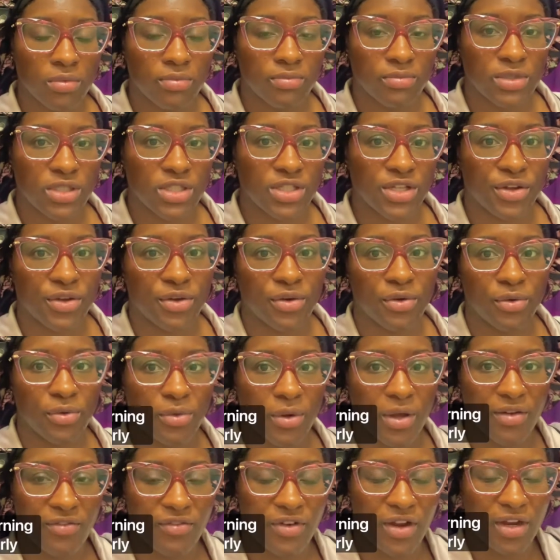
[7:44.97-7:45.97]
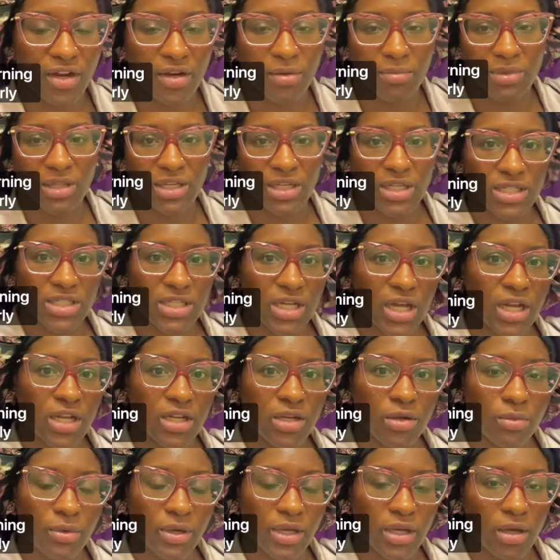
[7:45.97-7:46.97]
So I randomly decided
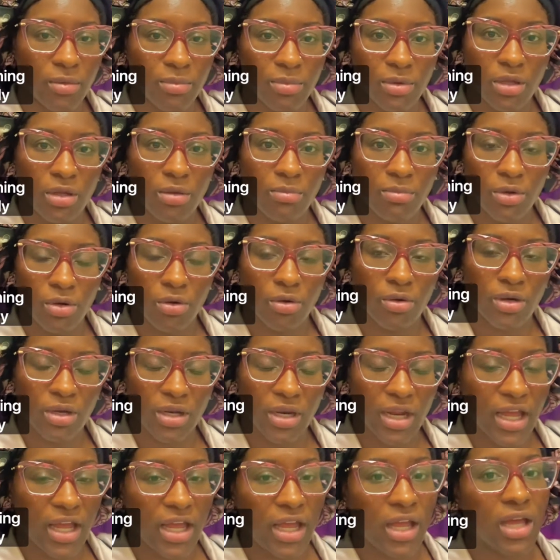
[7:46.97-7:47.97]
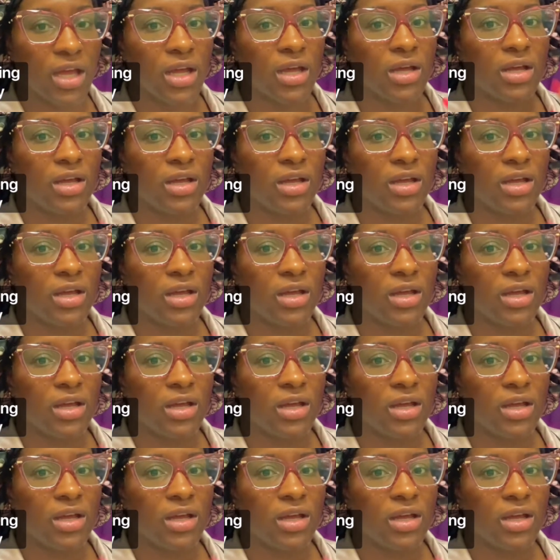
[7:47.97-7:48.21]
to wake up in the middle of the night,